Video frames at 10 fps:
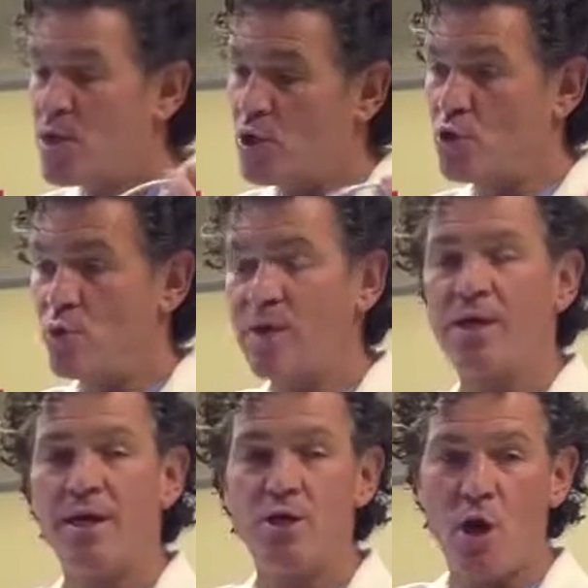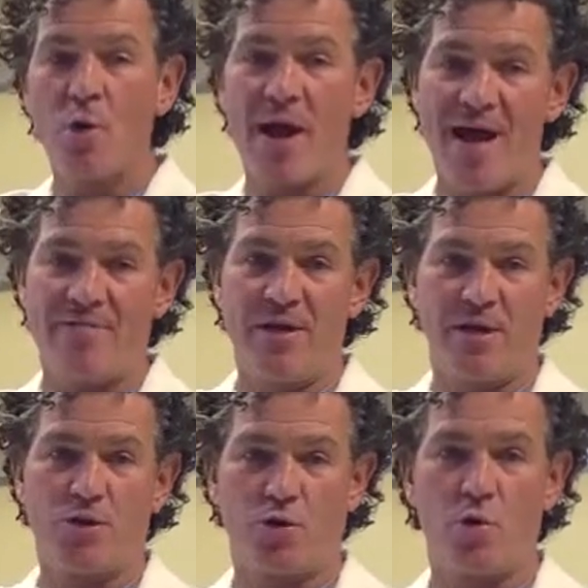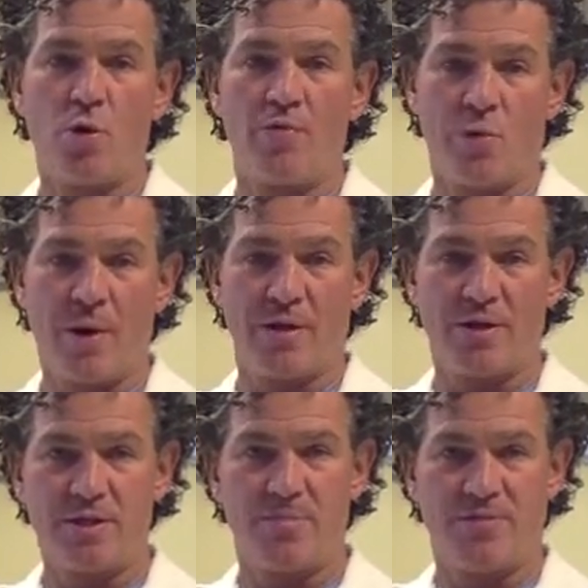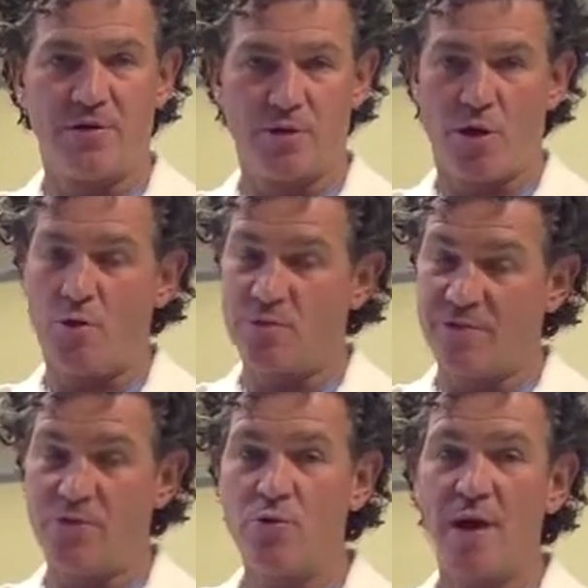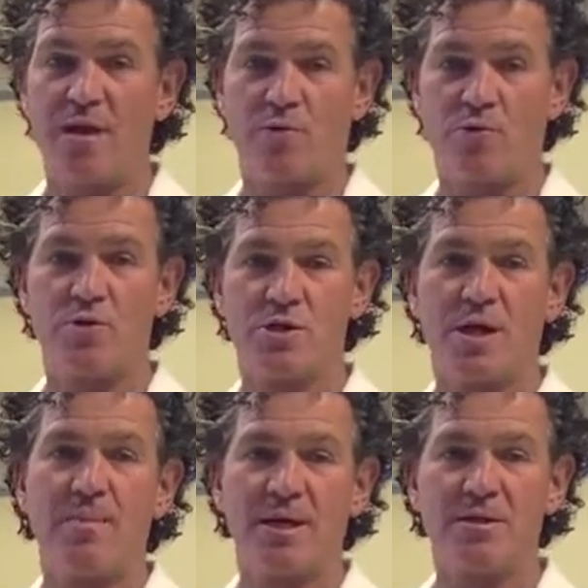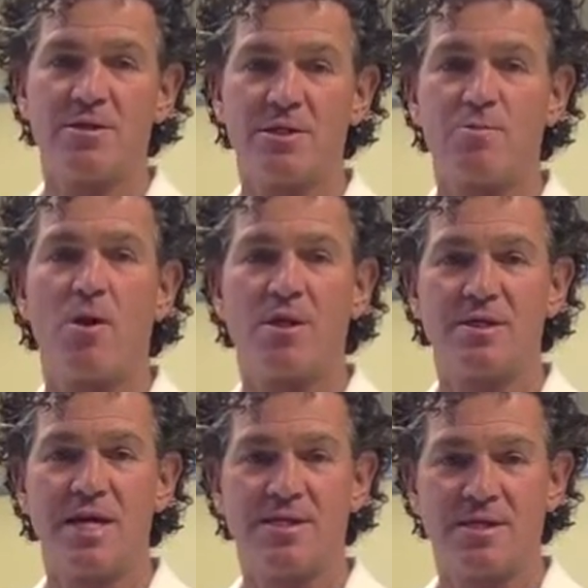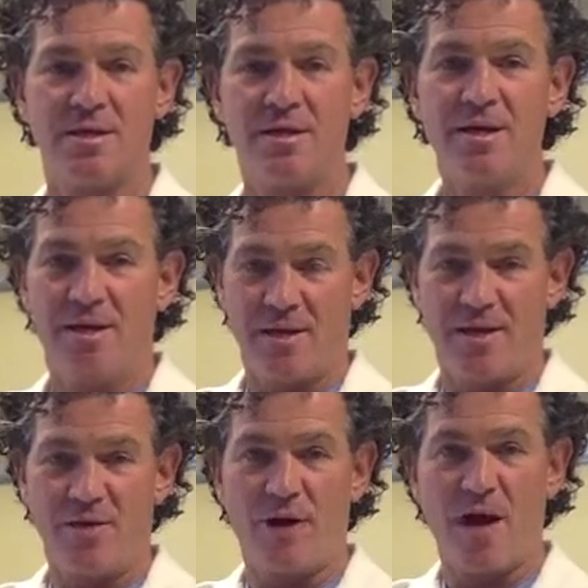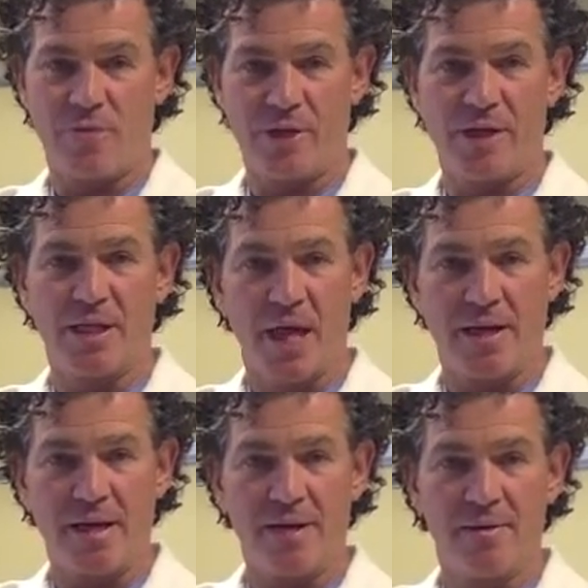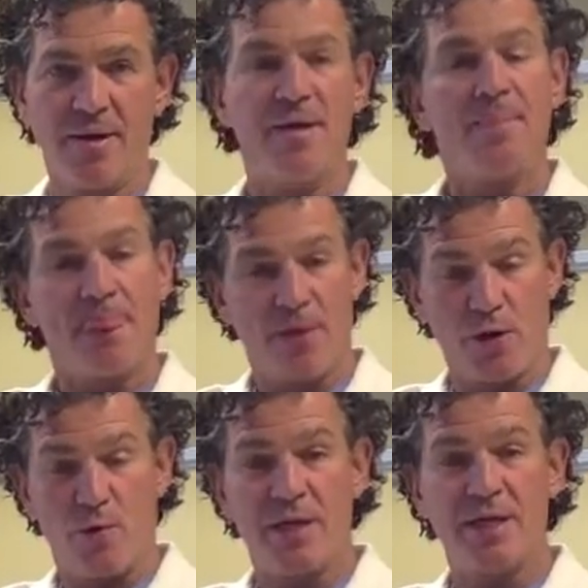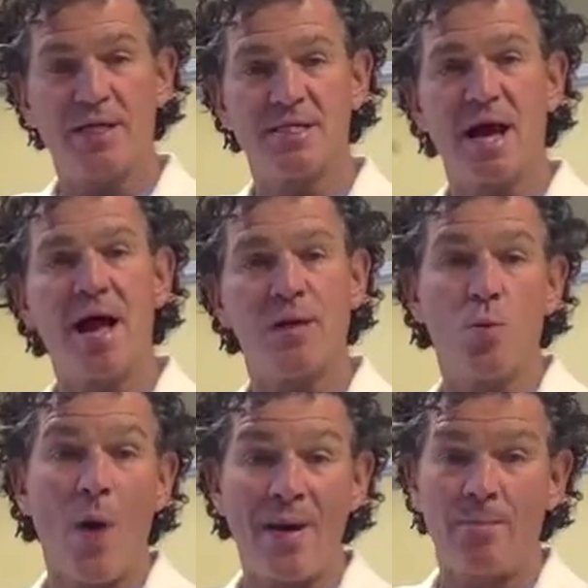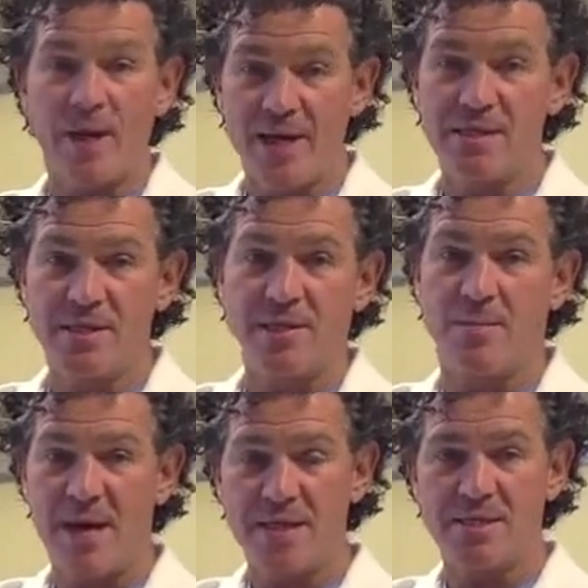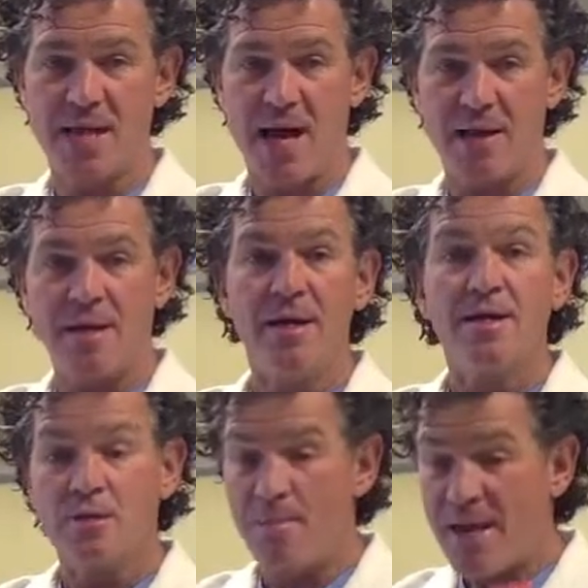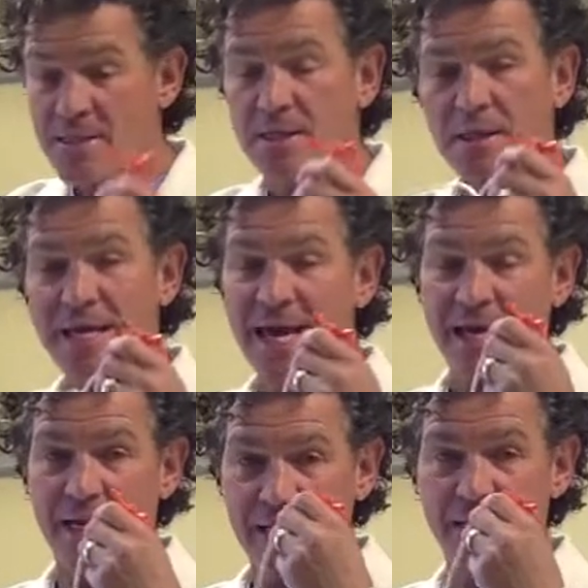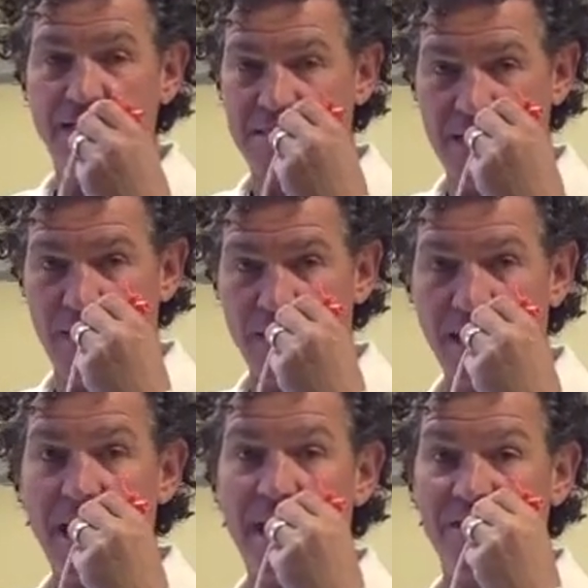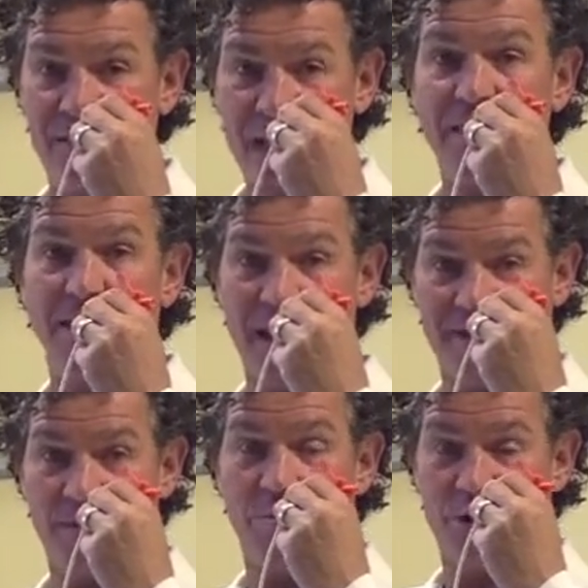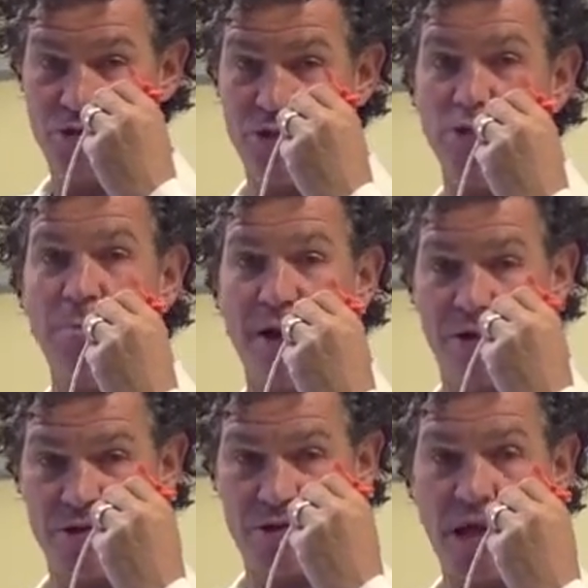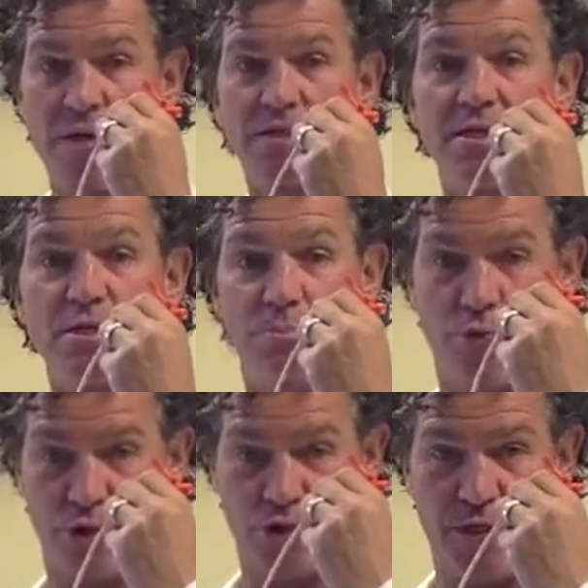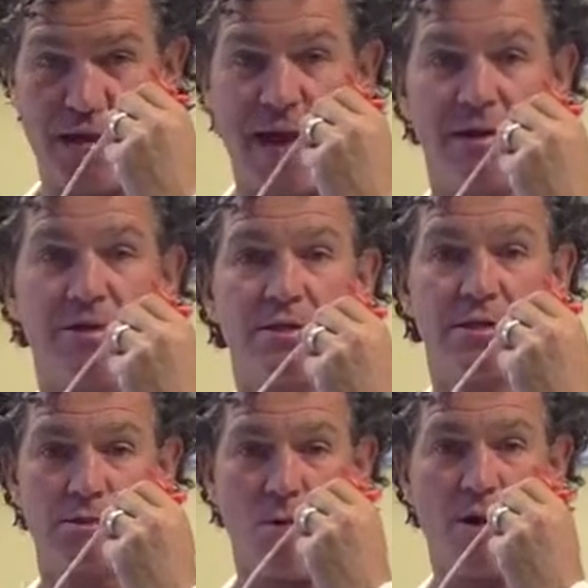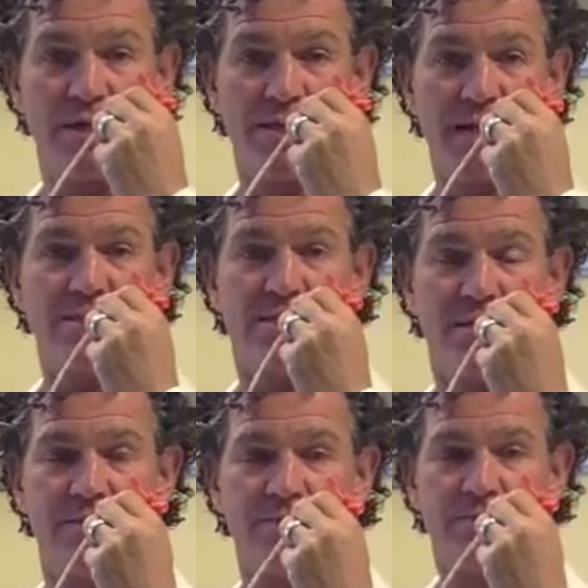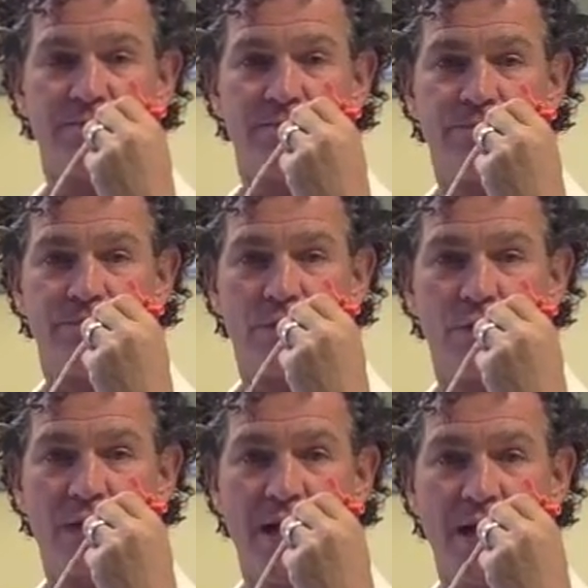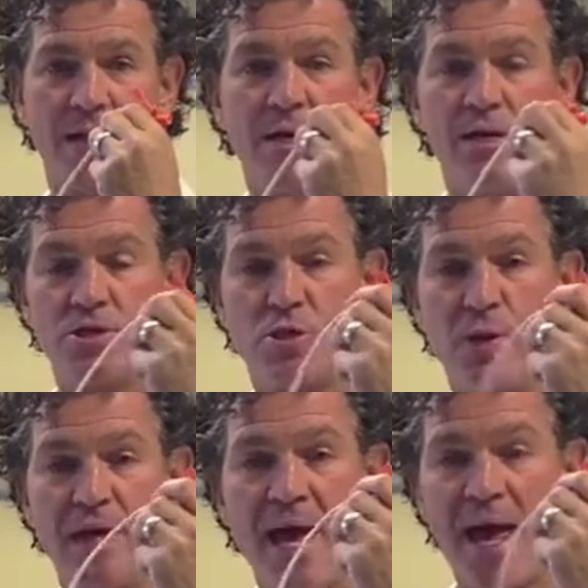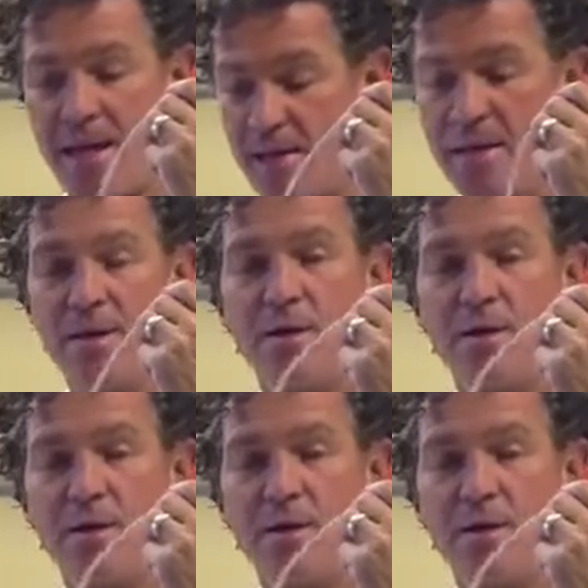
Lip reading: you really don't have any control over where the tip of this goes. If you get it through the stomach into the small intestine, then you got really lucky. They're really designed, when placed at the bedside, to basically get it into the stomach and then let the person's peristalsis push it down into the small intestine. Okay? So again,